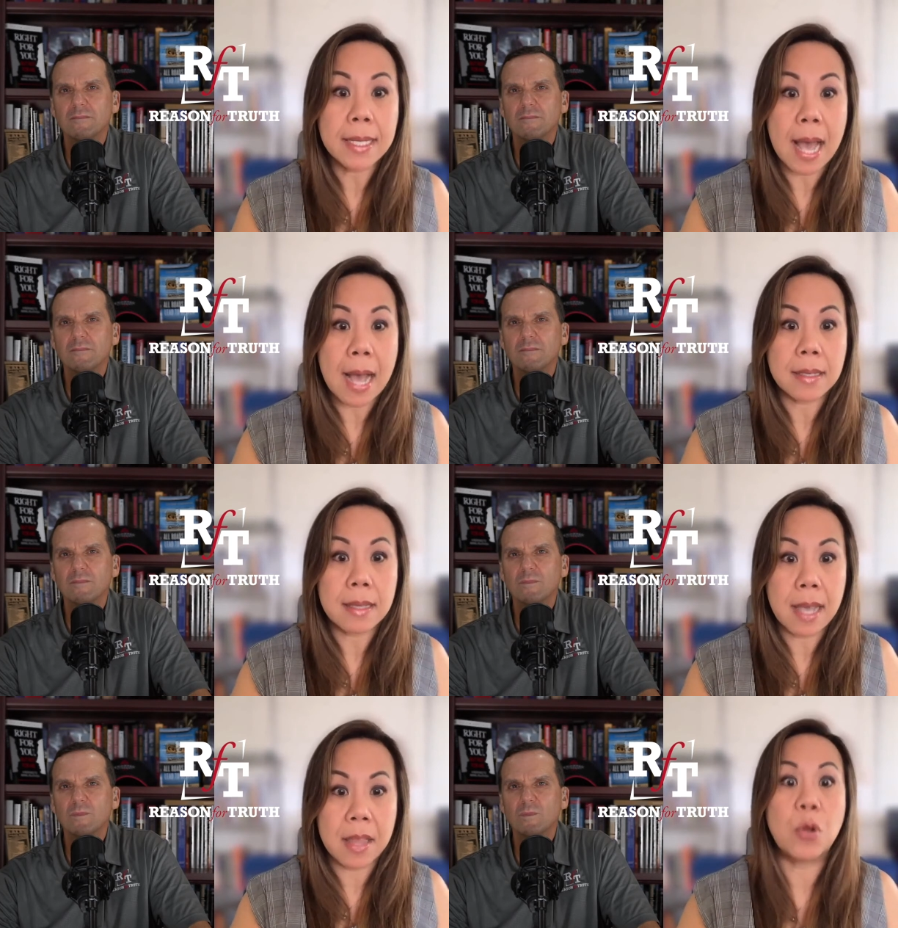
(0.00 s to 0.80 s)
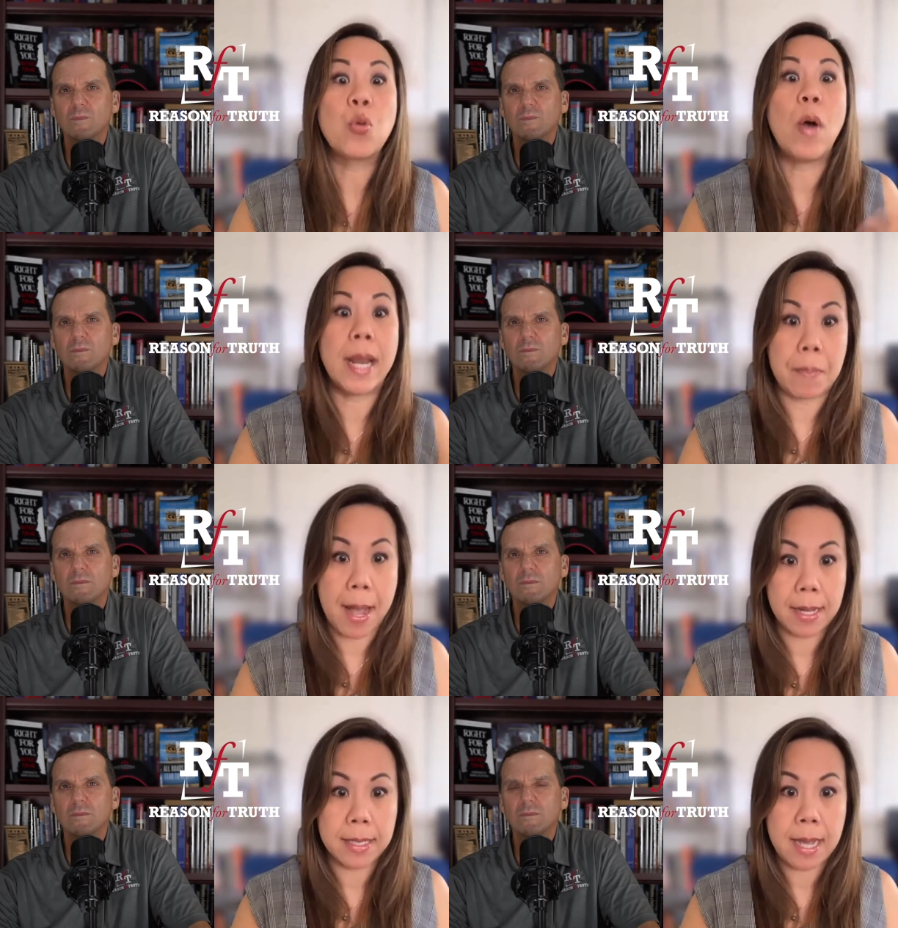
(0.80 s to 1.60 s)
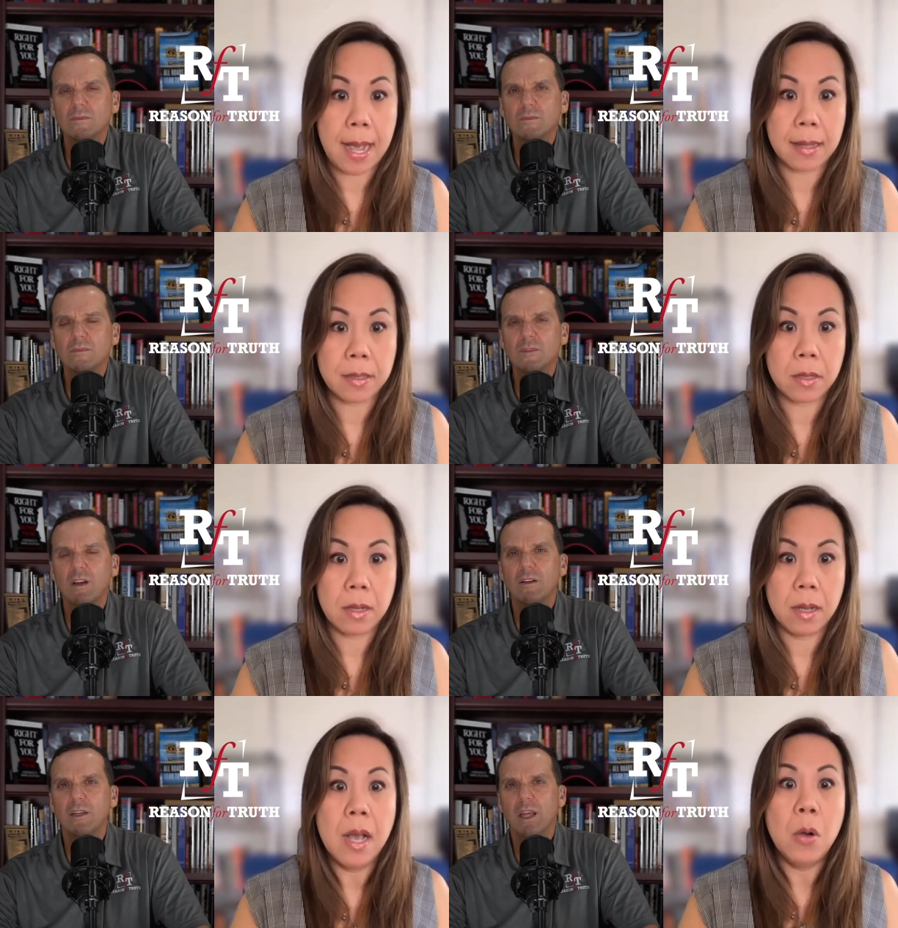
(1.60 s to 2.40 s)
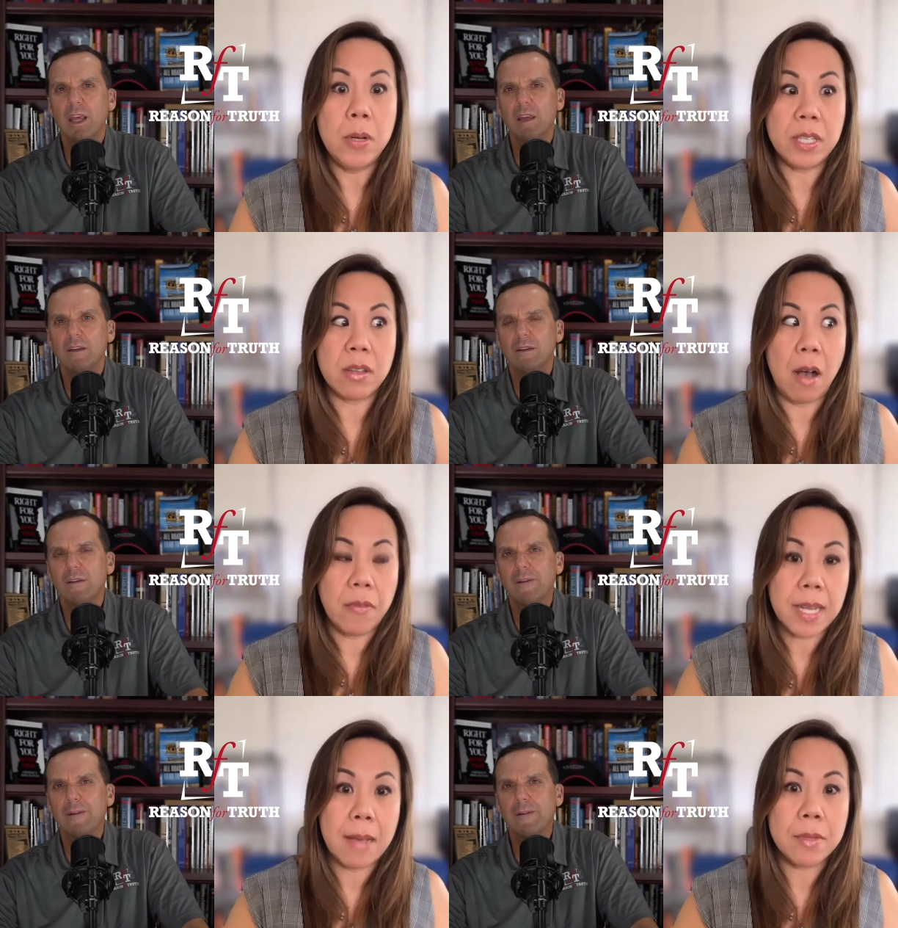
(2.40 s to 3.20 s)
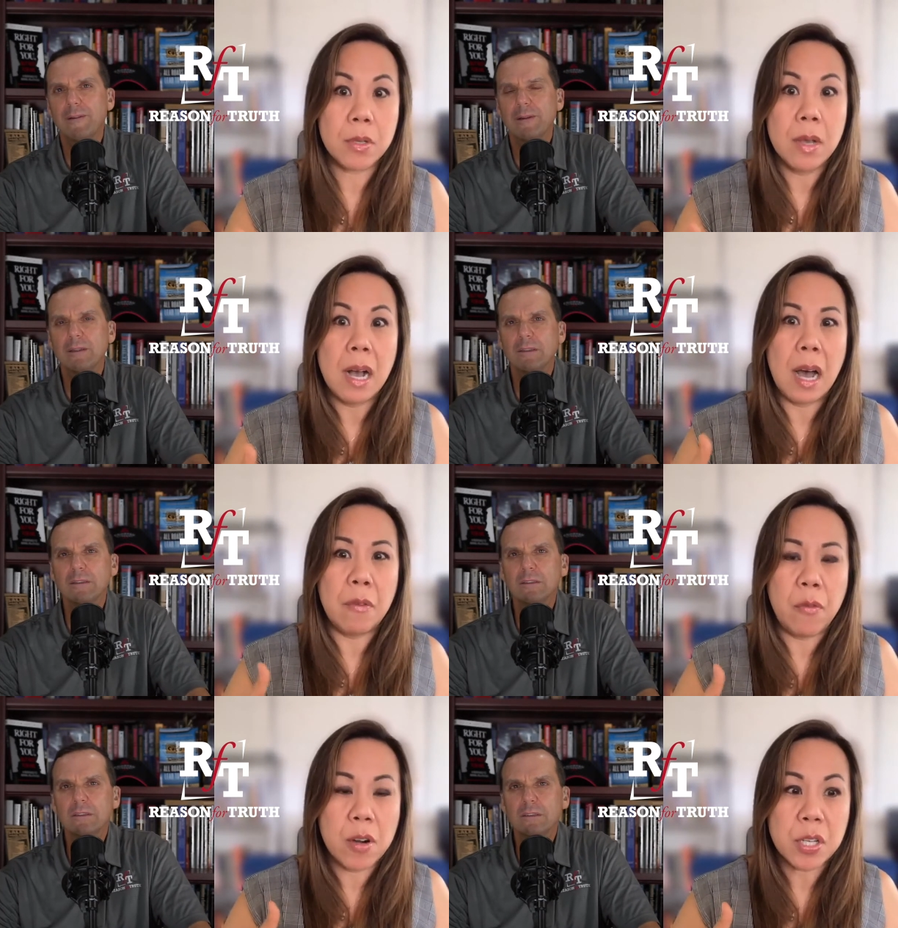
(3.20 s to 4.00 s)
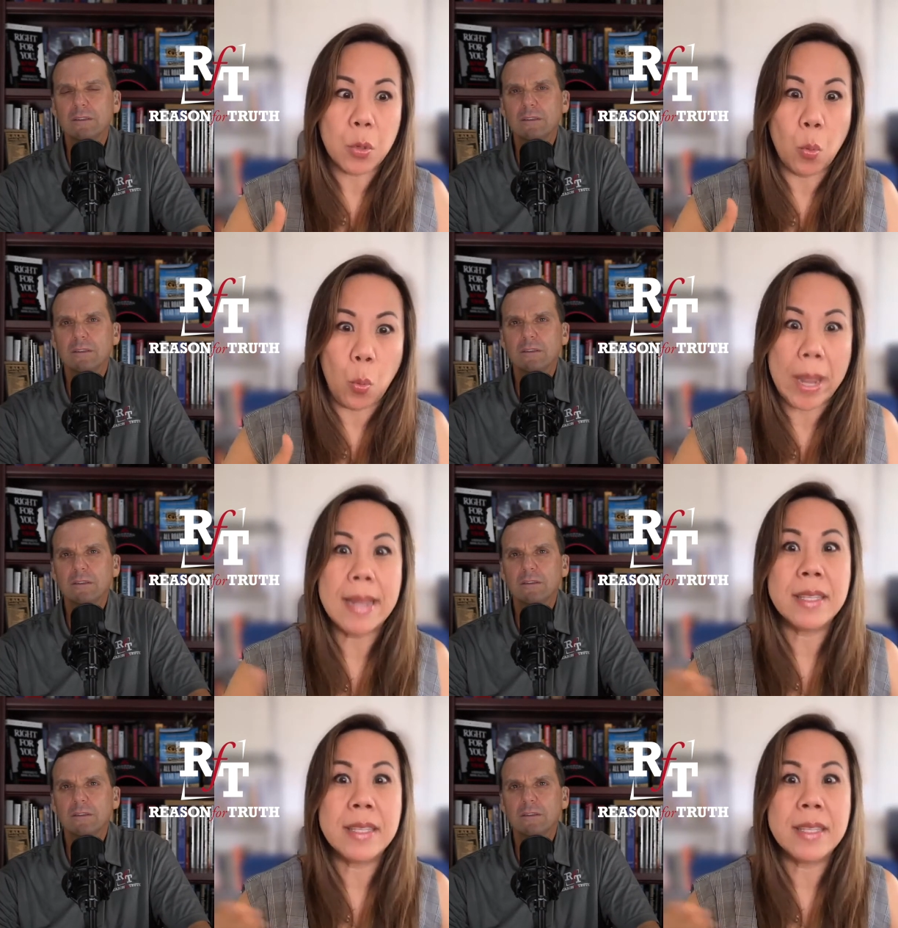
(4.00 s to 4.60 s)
Speaker 1: attacks and then chronic panic attacks, which is oftentimes, unfortunately, when